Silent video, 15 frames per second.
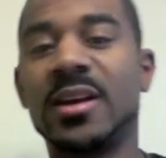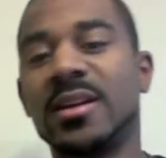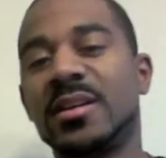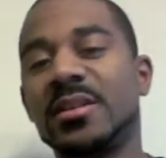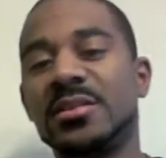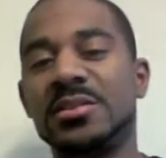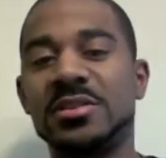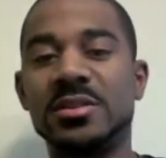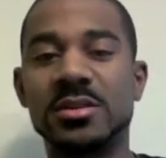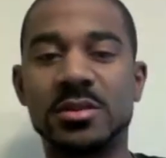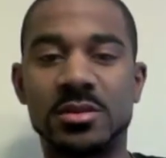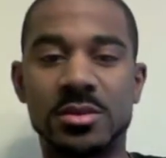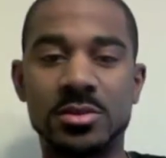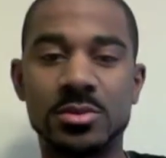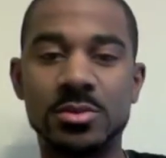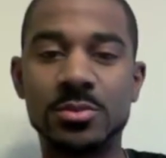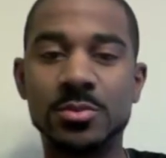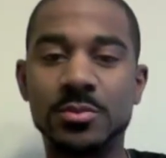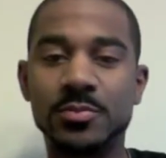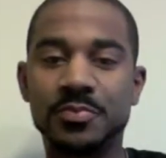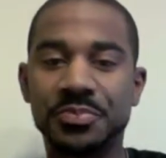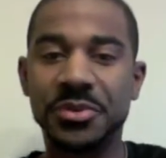Hey,
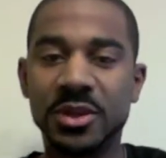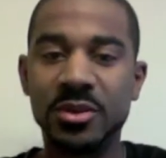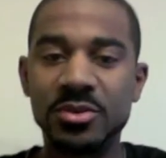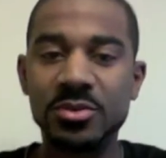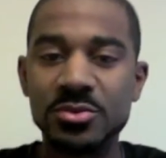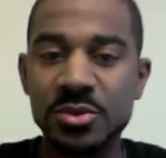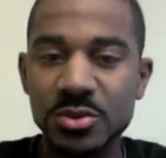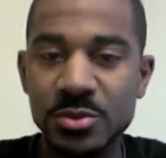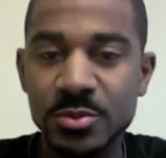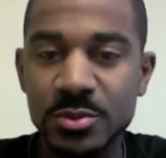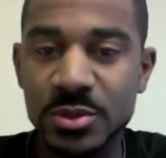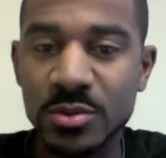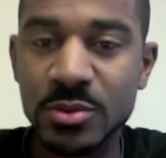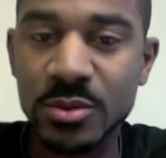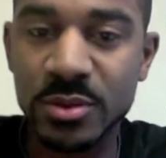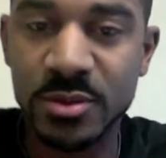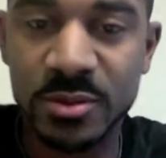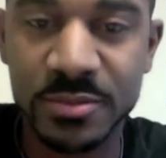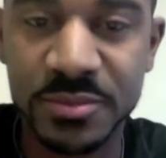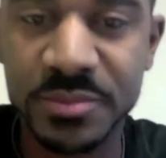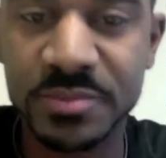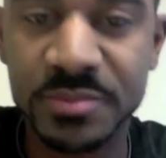SneakerTube, YouTube's going
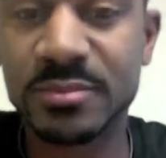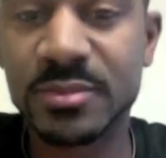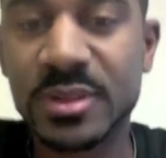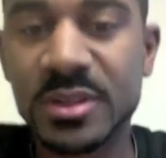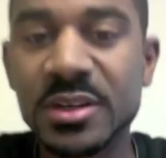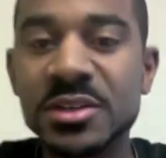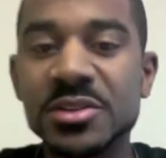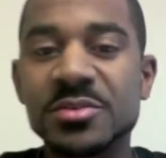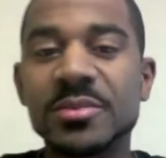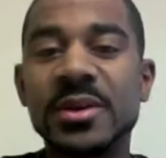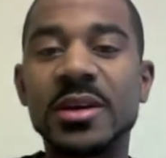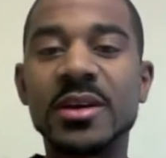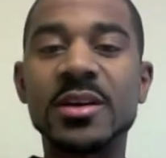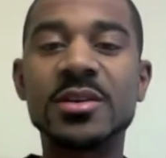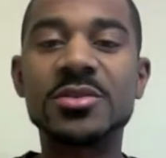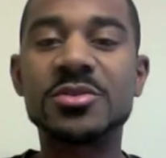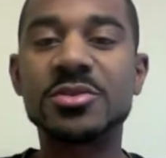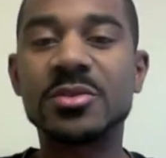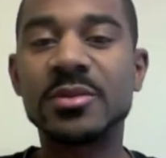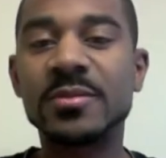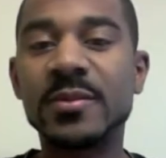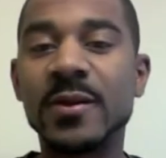on. It's your man Ed
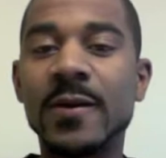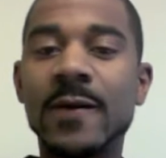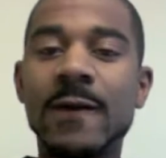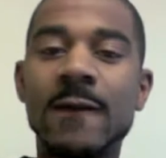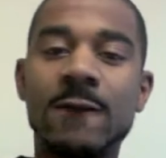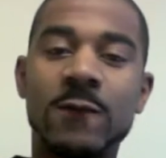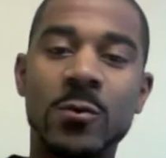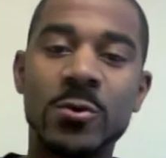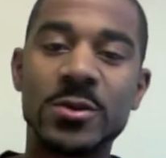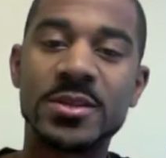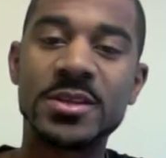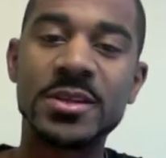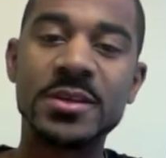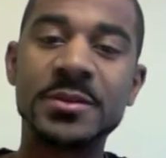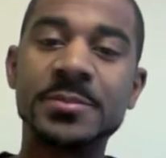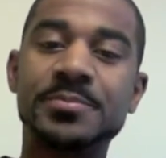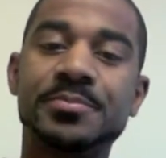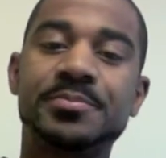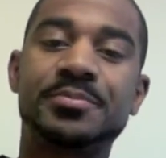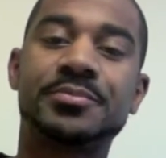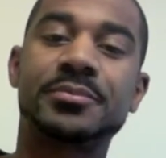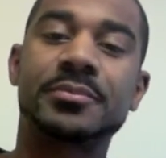Jordan 14,
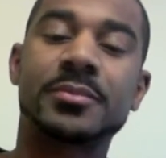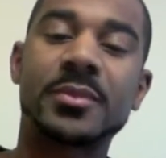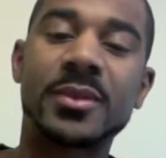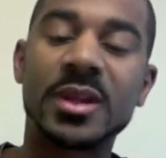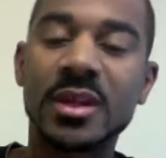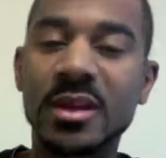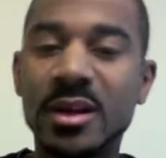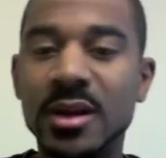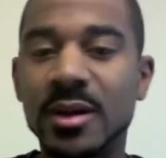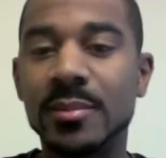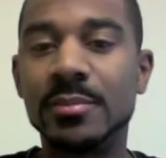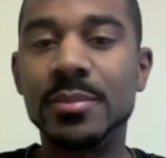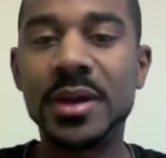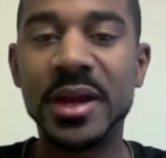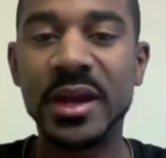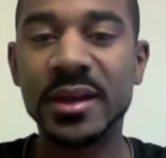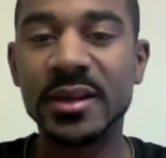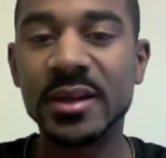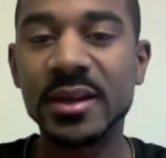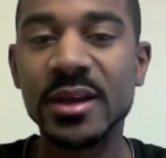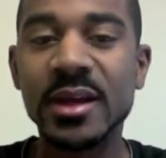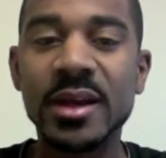back
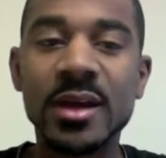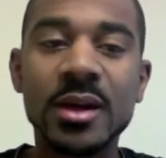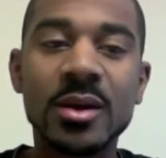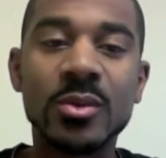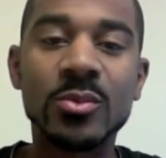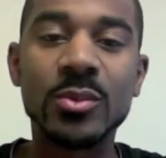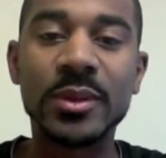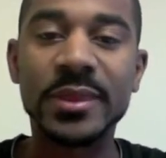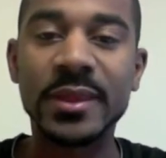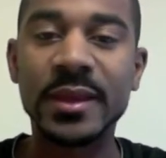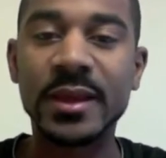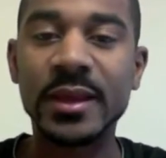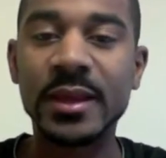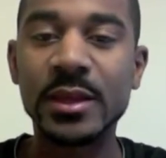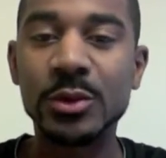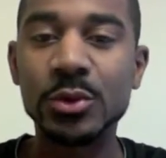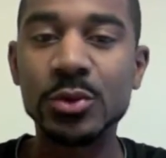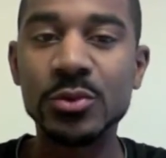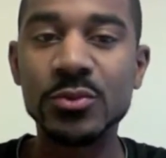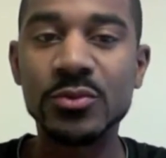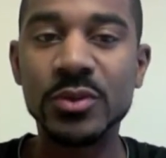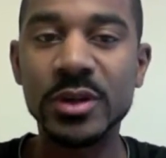with a
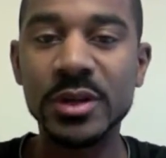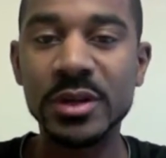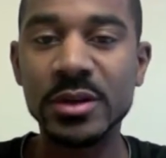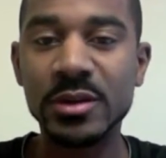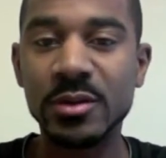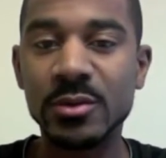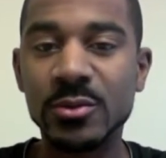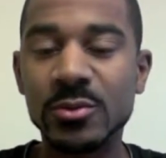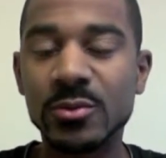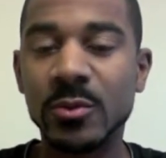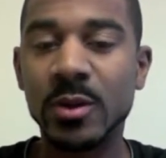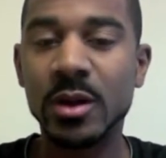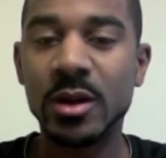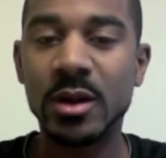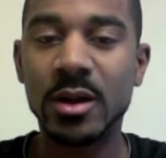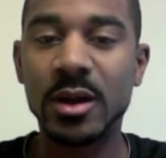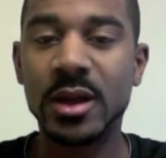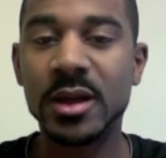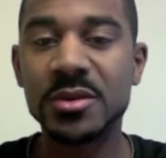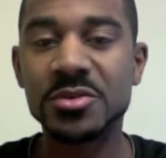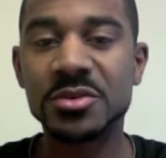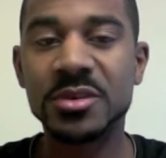new video,
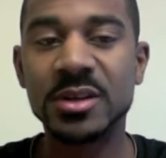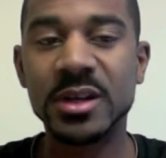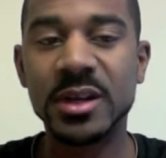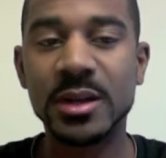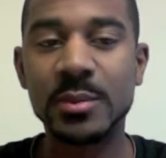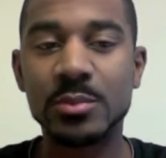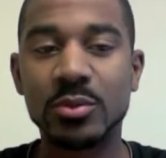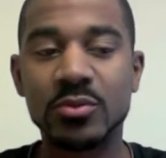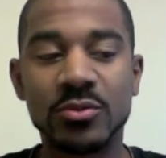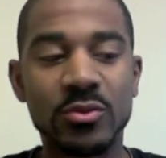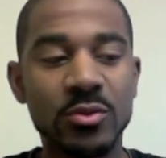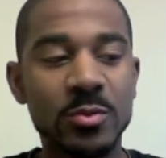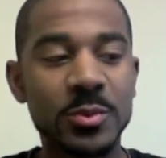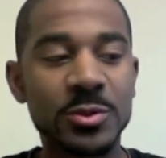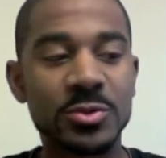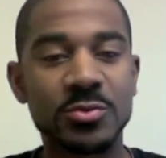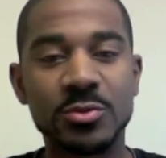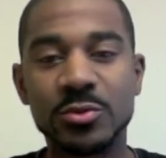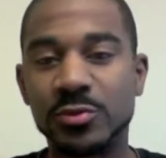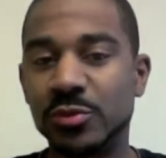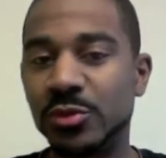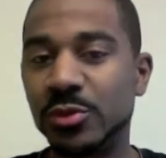actually a performance
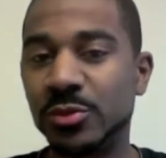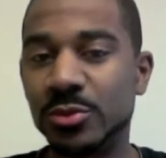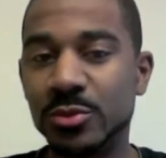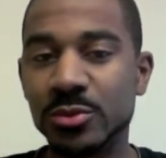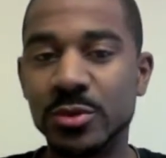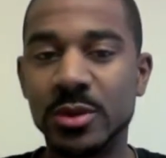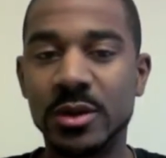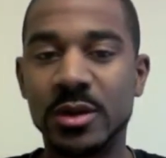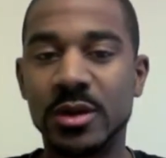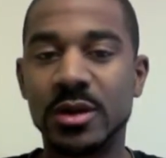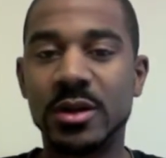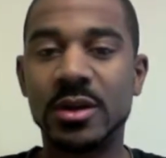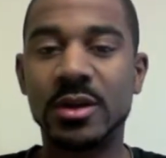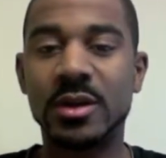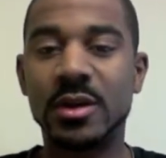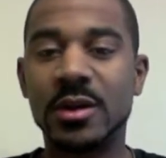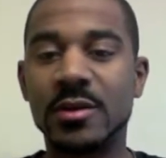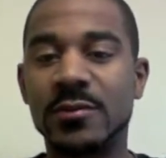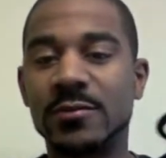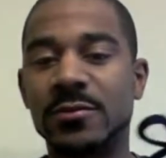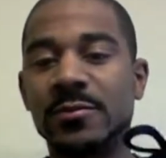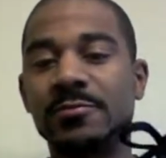review
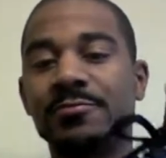of